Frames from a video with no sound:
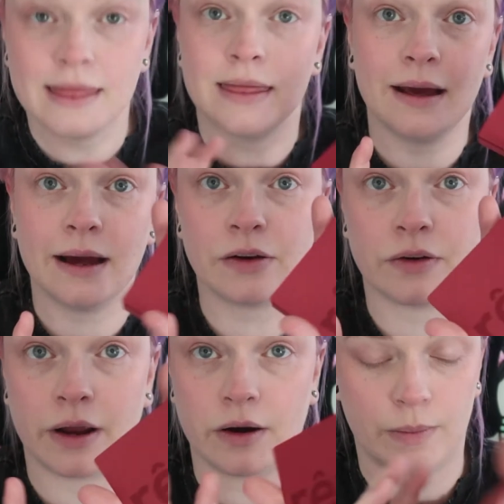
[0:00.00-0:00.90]
the
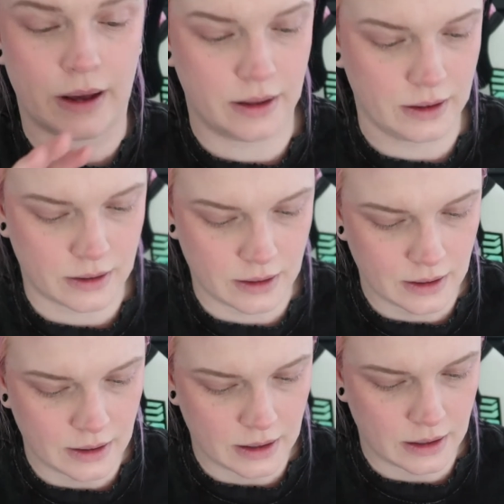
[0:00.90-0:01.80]
eyeshadow palette.
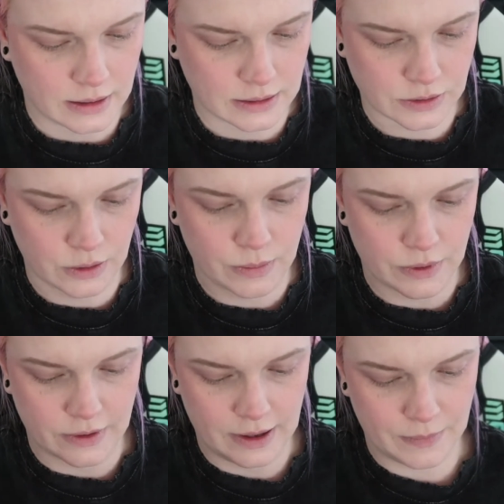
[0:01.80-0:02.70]
Let's
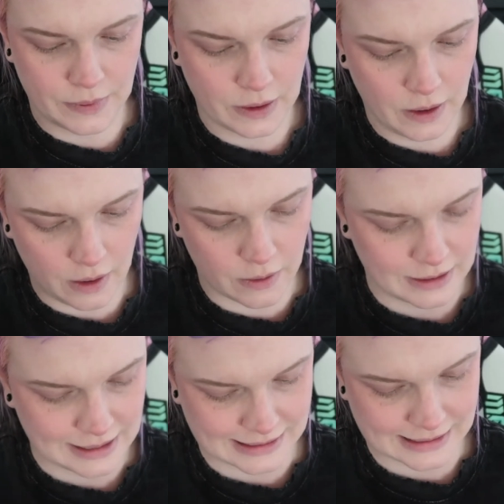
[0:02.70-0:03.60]
open her up.
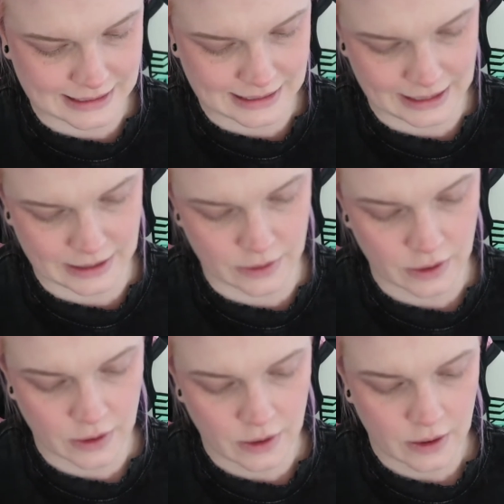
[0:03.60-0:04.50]
Oh, it says in here
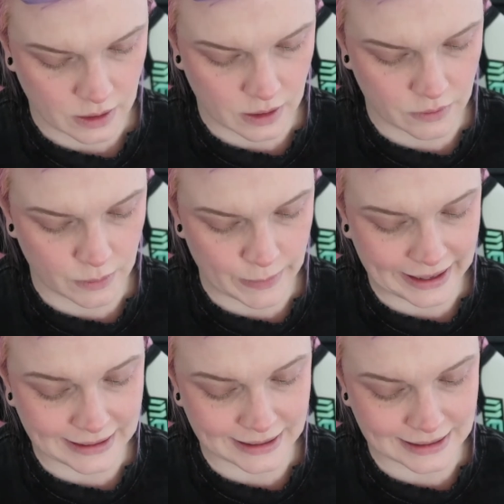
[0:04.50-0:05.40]
a
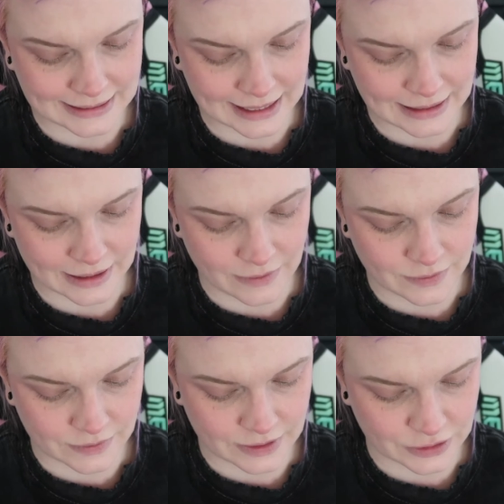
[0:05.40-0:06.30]
romantic scent
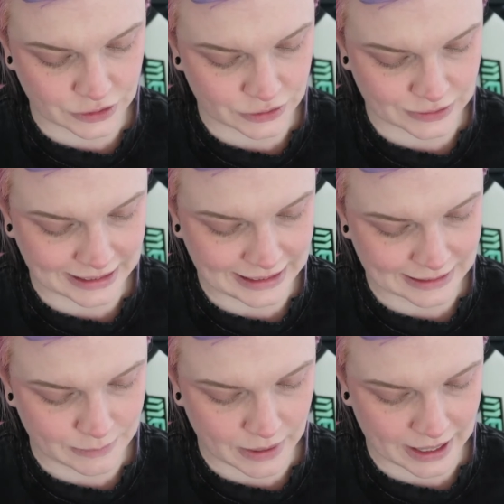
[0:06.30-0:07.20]
of the street
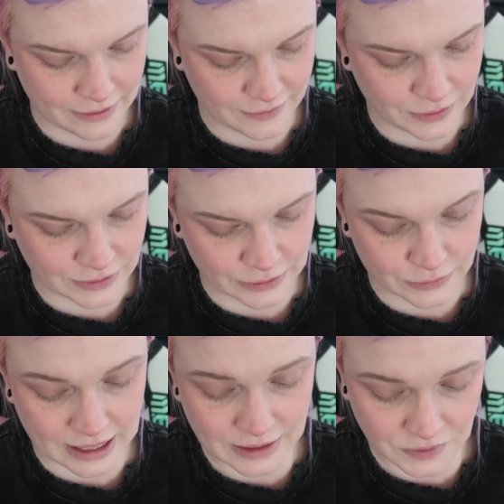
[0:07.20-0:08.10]
by infusing
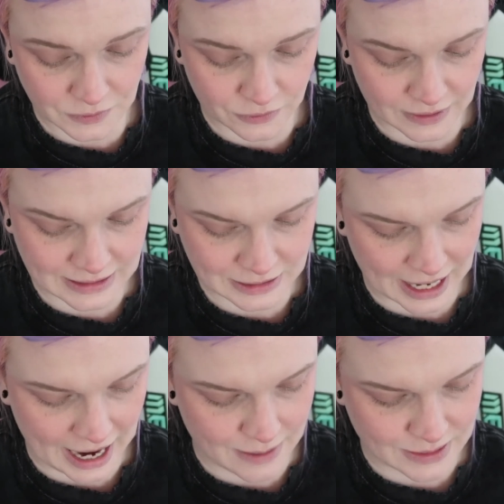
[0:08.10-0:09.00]
graceful French
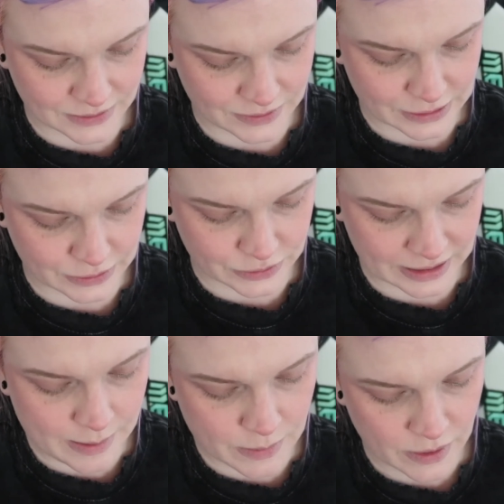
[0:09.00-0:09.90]
atmosphere
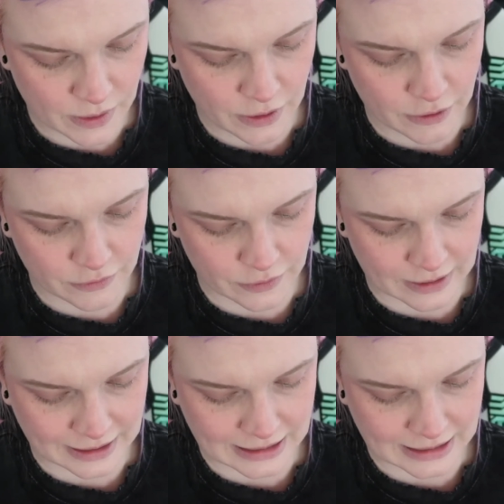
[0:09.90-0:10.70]
dream for a